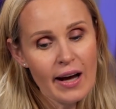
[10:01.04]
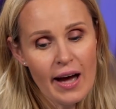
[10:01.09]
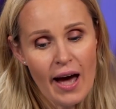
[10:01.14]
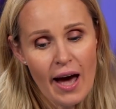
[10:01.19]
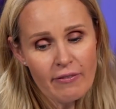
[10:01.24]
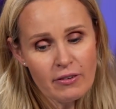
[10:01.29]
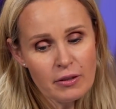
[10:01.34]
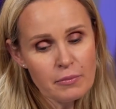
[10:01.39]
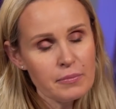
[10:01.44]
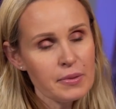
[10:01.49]
I
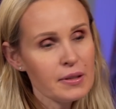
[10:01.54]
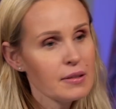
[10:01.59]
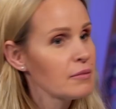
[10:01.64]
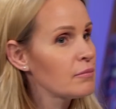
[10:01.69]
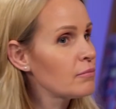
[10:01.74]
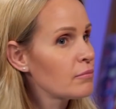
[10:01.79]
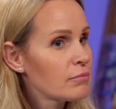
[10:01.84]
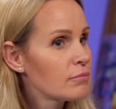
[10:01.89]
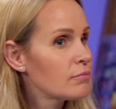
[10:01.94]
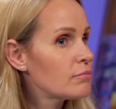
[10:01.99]
haven't
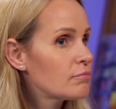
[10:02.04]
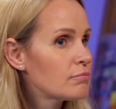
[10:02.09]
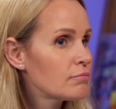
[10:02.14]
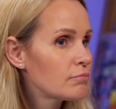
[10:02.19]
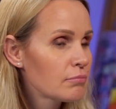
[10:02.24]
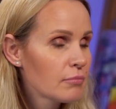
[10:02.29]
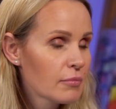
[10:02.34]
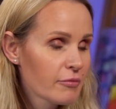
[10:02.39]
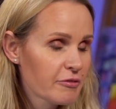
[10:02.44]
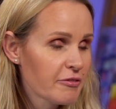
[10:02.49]
been
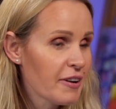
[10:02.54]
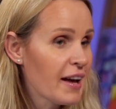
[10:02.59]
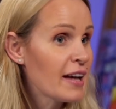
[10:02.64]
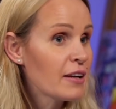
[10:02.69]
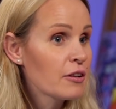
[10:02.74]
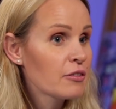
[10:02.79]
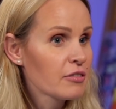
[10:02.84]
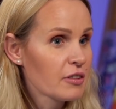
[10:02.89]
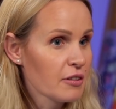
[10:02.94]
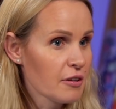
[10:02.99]

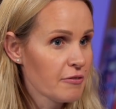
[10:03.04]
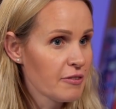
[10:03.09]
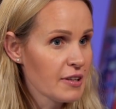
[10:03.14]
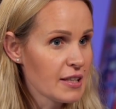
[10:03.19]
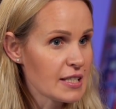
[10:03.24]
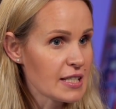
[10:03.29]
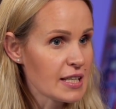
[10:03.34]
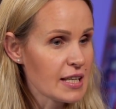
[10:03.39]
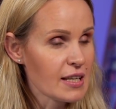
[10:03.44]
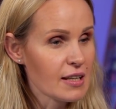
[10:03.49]
fan of
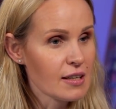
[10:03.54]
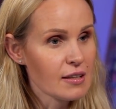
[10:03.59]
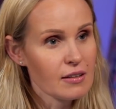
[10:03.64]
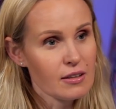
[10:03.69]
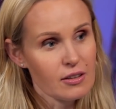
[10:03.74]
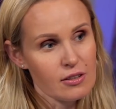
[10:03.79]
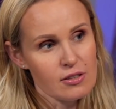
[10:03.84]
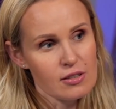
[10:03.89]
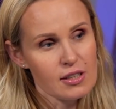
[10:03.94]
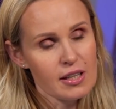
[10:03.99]
graffiti
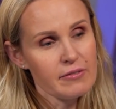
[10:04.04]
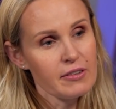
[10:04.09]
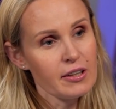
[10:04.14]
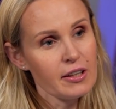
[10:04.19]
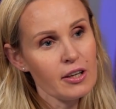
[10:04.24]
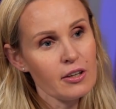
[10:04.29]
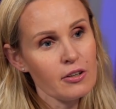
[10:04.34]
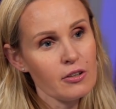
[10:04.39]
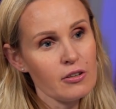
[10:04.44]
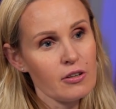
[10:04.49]
because
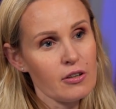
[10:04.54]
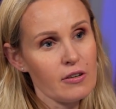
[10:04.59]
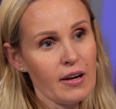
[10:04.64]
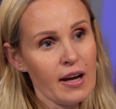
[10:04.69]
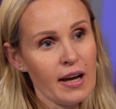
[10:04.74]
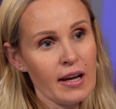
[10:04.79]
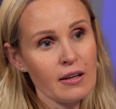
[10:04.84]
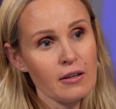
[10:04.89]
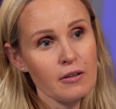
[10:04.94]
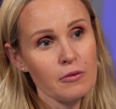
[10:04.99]
living in
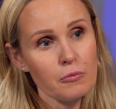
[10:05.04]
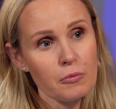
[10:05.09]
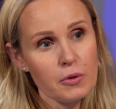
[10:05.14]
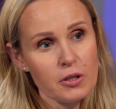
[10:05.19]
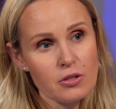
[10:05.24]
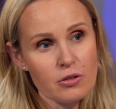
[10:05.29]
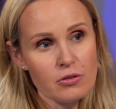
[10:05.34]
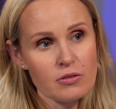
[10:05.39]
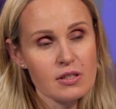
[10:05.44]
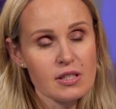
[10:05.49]
Ukraine, we
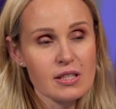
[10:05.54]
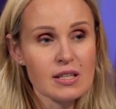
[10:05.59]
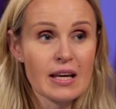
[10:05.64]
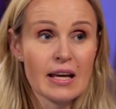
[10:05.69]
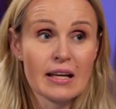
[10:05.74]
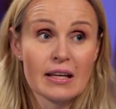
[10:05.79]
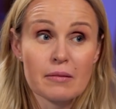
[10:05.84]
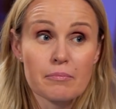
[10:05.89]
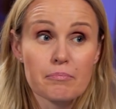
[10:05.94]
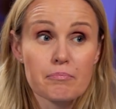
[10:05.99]
don't see
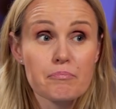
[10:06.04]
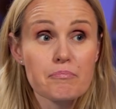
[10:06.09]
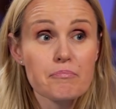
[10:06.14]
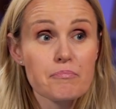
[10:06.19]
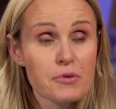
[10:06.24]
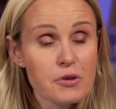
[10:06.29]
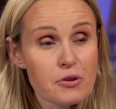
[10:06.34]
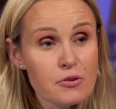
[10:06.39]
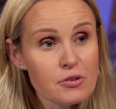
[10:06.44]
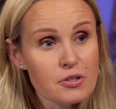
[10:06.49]
any
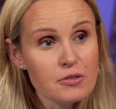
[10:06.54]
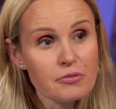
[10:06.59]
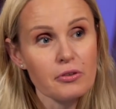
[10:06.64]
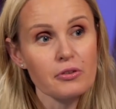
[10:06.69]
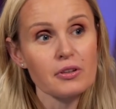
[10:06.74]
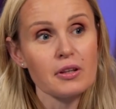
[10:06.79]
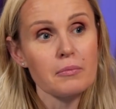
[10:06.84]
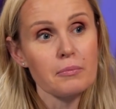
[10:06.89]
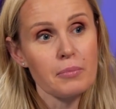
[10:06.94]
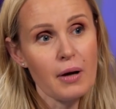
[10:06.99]

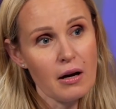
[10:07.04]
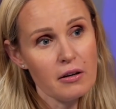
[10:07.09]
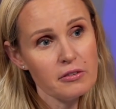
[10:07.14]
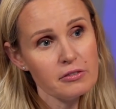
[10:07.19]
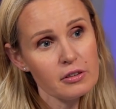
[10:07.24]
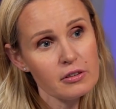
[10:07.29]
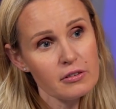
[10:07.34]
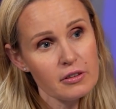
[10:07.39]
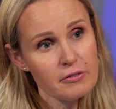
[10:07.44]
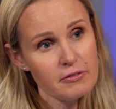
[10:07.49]
beautiful and
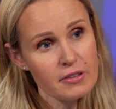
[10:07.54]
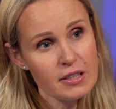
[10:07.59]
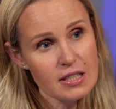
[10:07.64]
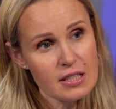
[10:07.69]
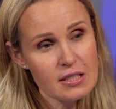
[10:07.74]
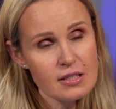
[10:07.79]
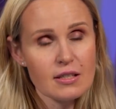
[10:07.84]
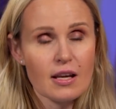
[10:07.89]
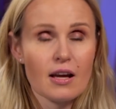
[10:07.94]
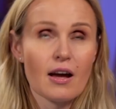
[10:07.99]
powerful
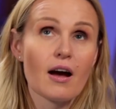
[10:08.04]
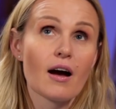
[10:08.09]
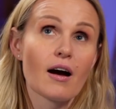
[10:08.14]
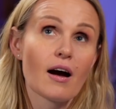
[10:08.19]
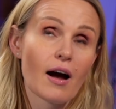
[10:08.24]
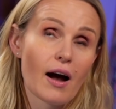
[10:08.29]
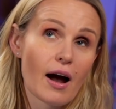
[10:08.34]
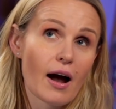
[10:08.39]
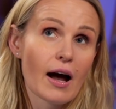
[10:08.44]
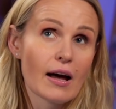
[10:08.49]
graffitis
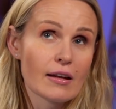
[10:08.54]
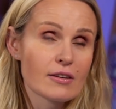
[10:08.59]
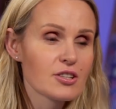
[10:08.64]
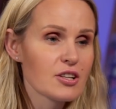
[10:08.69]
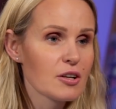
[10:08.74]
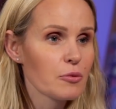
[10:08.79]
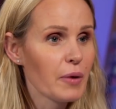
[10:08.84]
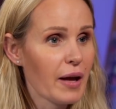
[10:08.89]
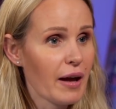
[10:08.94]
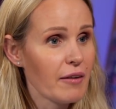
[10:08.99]

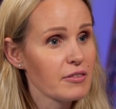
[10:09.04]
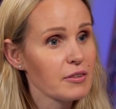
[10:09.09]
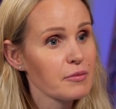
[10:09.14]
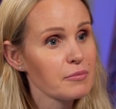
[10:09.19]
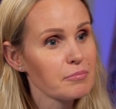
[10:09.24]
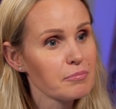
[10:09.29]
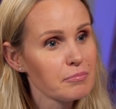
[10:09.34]
until we have